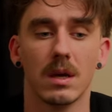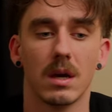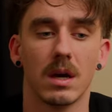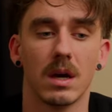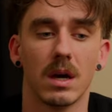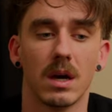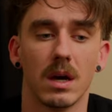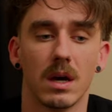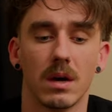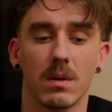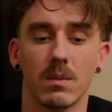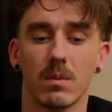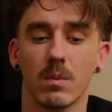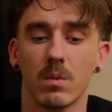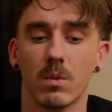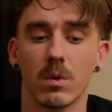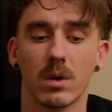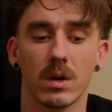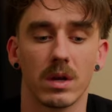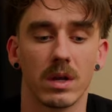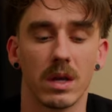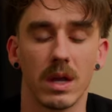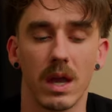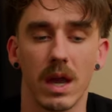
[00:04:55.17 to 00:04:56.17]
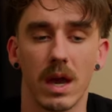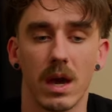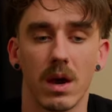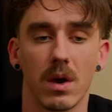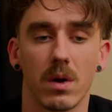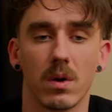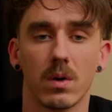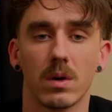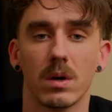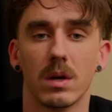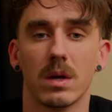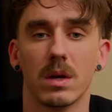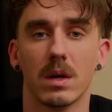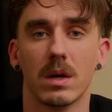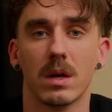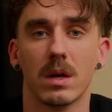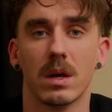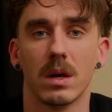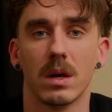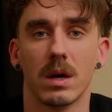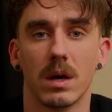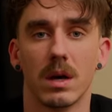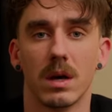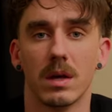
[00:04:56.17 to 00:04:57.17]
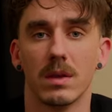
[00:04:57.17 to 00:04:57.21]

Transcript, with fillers: um, working out, uh,